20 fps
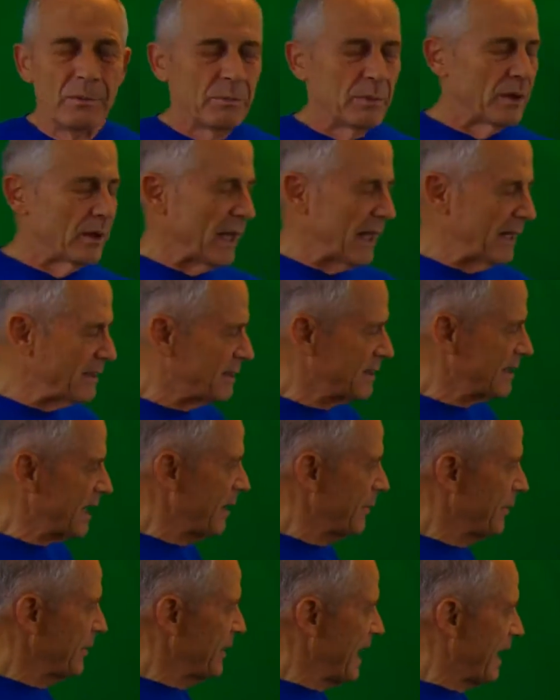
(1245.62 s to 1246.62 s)
But let's
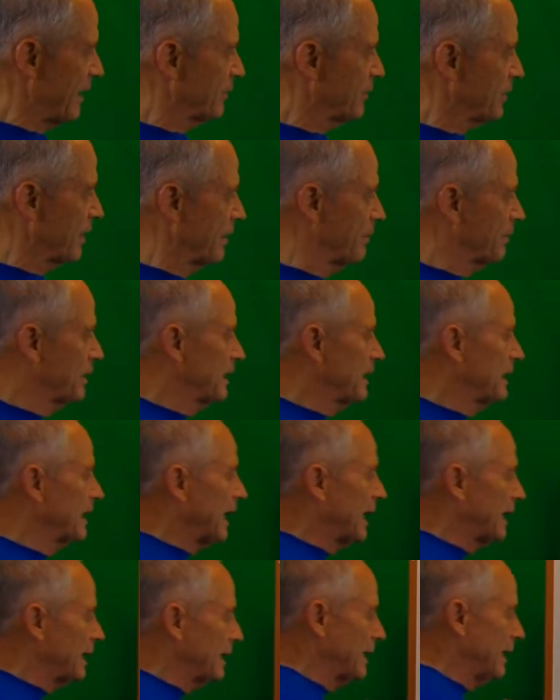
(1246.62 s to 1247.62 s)
say we have something
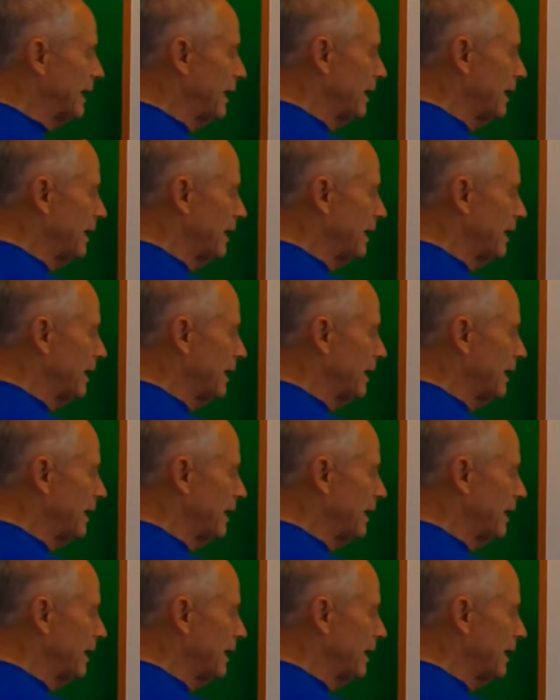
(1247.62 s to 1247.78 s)
like